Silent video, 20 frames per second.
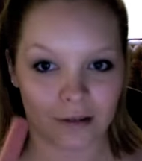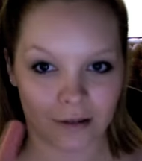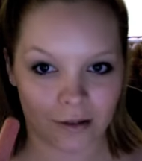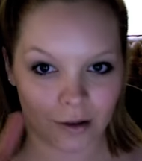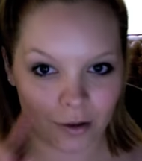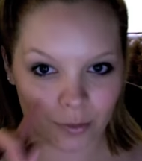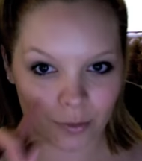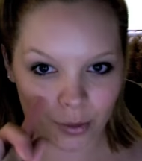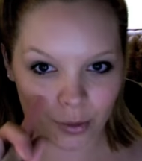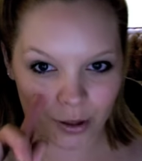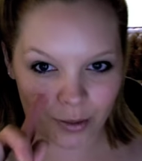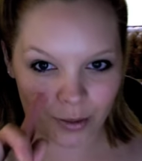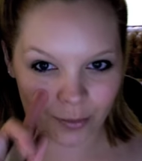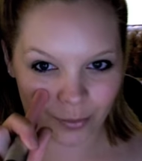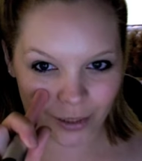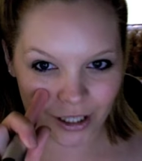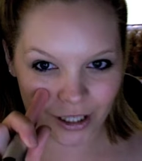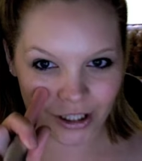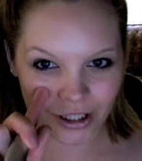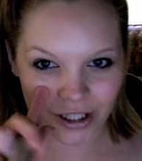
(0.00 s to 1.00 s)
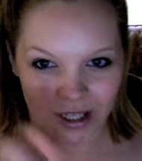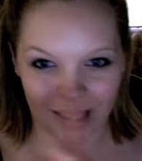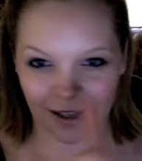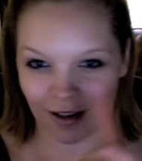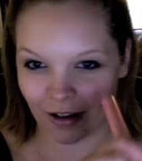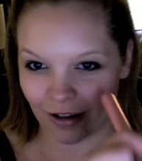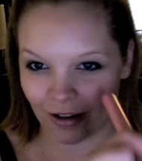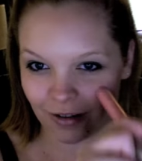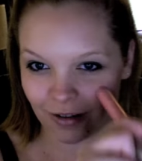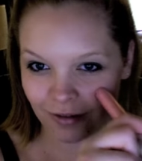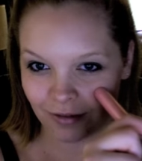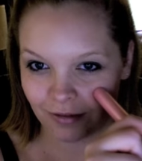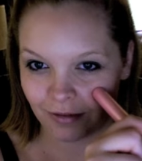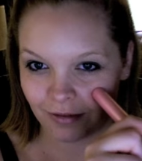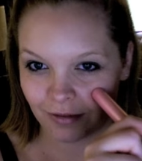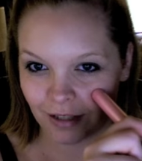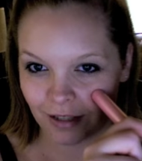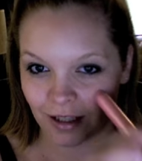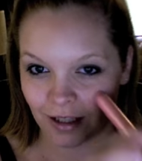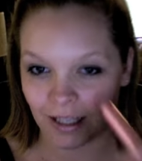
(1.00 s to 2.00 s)
Don't put blush here
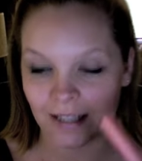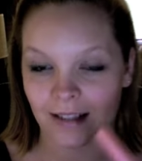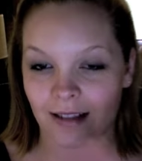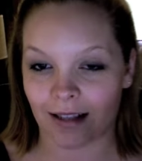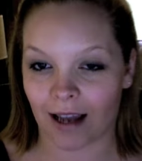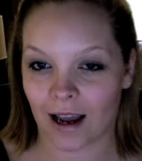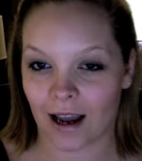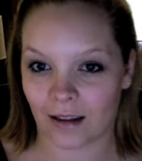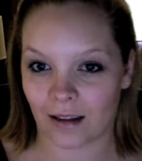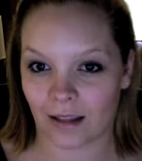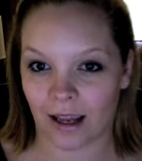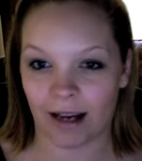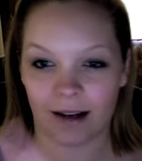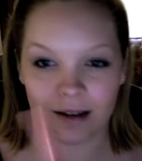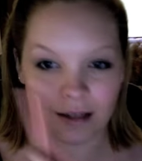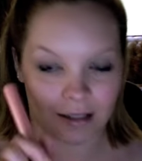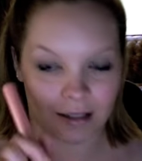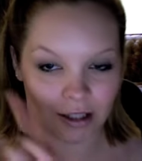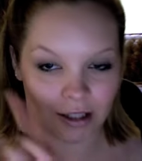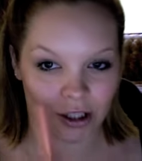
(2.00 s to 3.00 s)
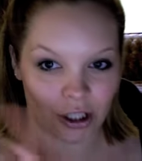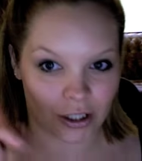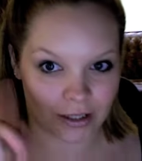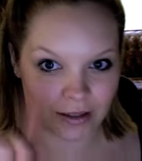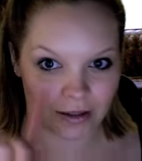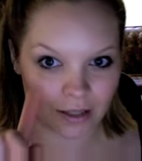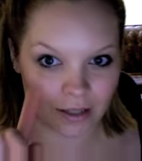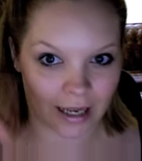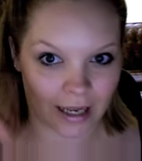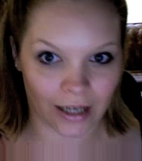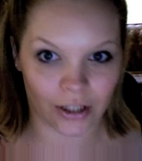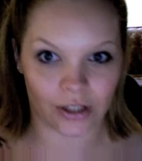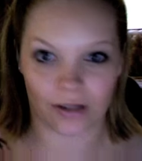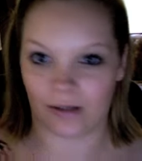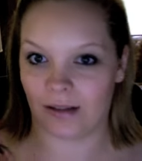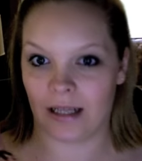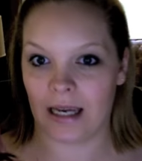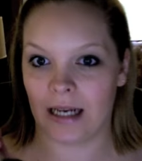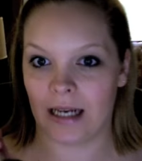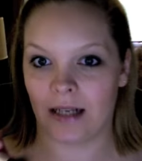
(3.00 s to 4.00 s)
unless it's a highlight and it's just to catch
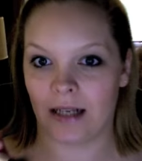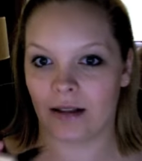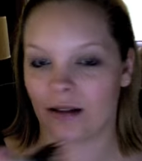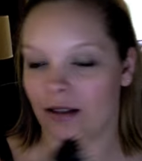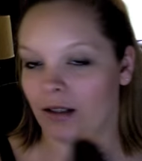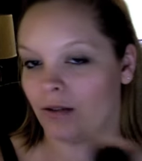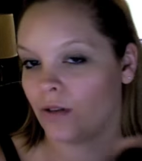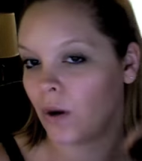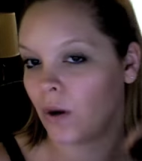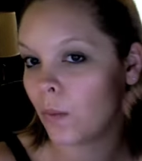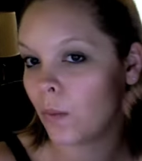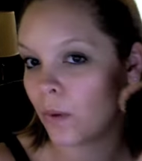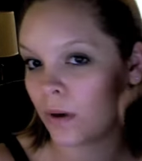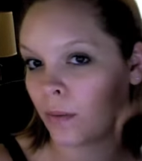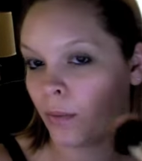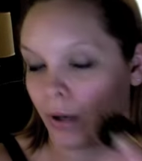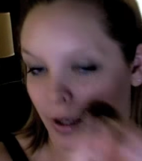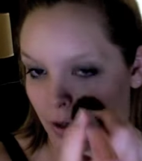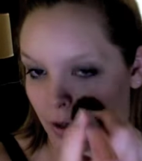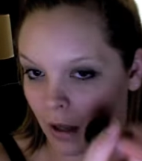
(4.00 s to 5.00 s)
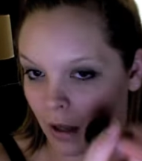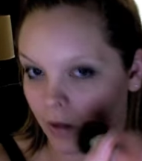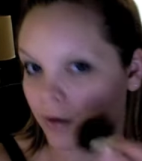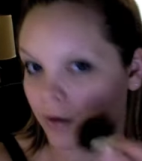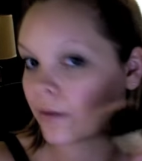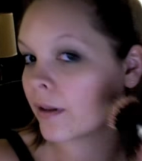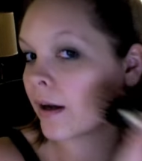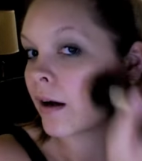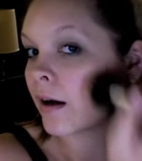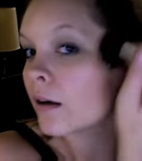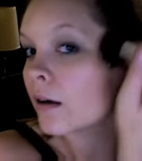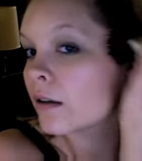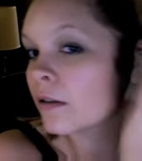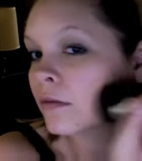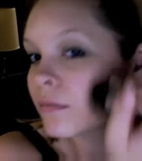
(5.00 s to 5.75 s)
the light. You don't want to put color there.